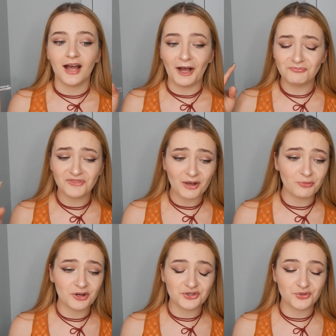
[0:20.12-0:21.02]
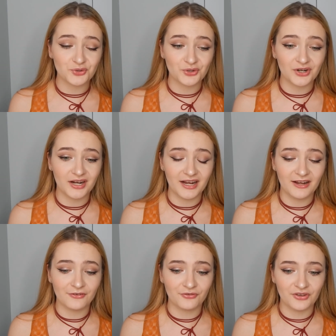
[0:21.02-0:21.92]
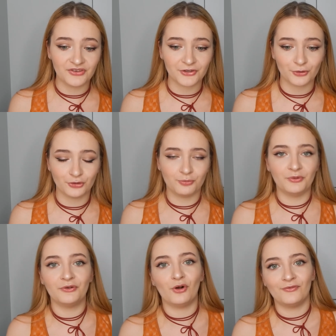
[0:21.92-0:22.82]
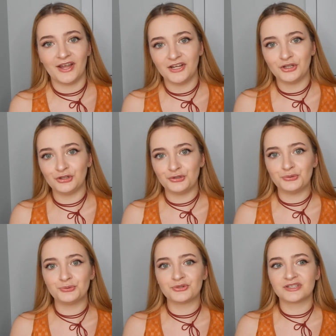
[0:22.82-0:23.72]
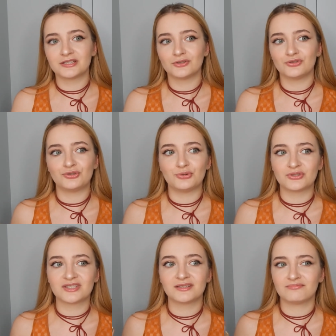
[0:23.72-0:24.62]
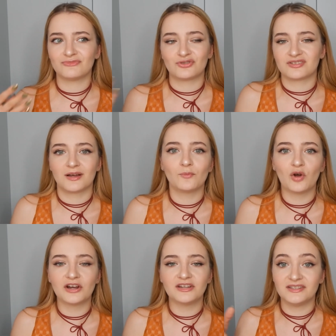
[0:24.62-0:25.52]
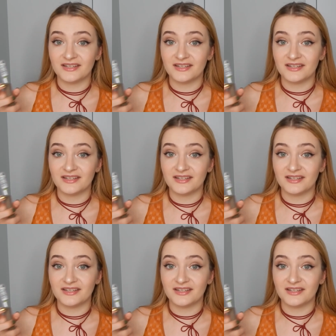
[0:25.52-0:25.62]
I'm not quite sure if it's going to be of any use to someone,